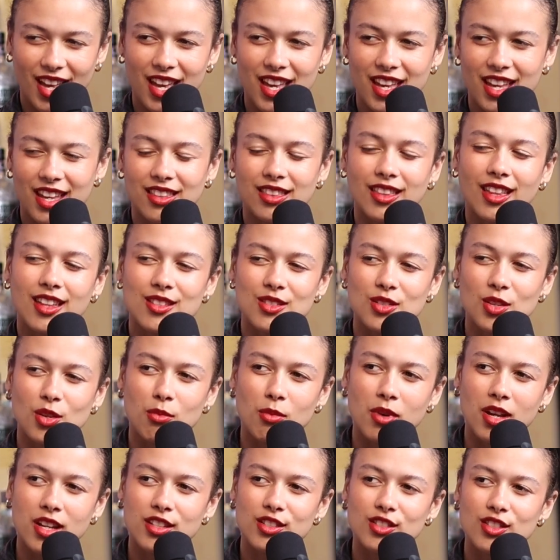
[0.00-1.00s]
I hate that so
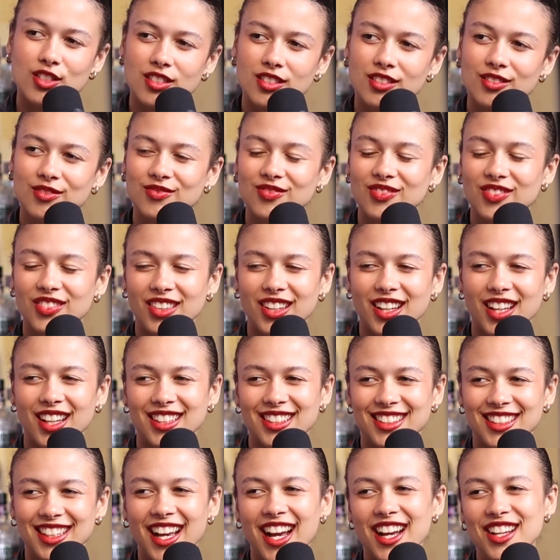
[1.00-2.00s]
much.
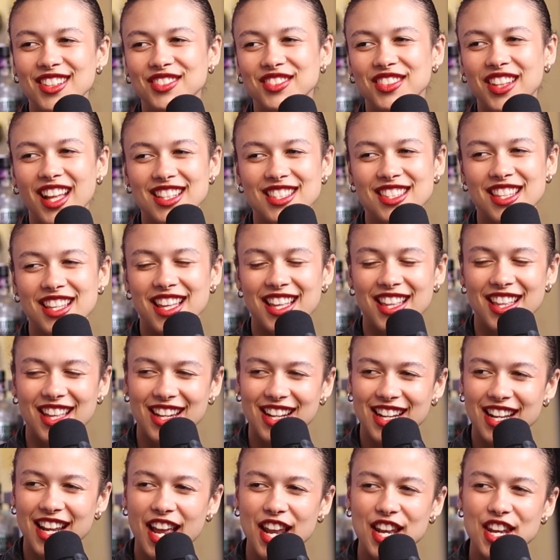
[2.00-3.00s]
Yeah, that's it.
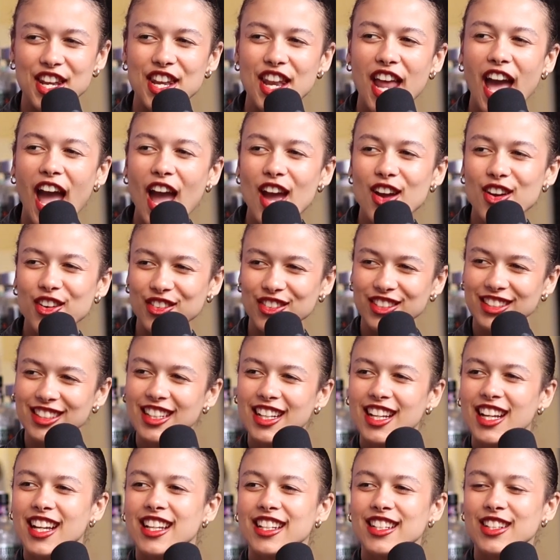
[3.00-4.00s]
No,
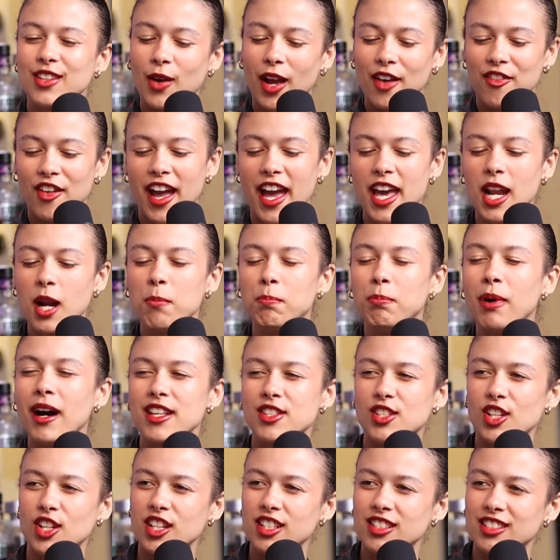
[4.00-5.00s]
if I had a
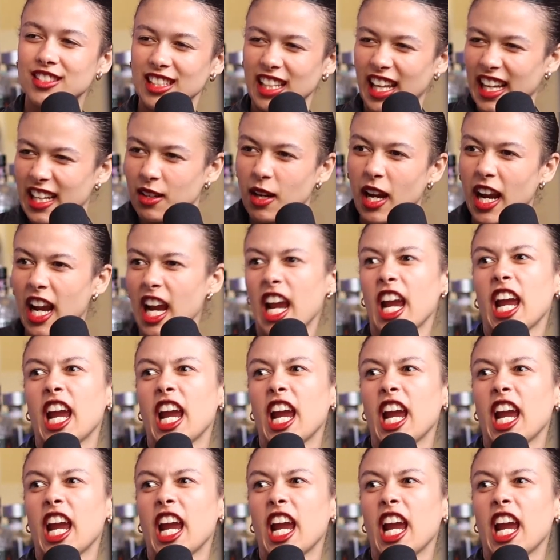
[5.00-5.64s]
buzzer, like,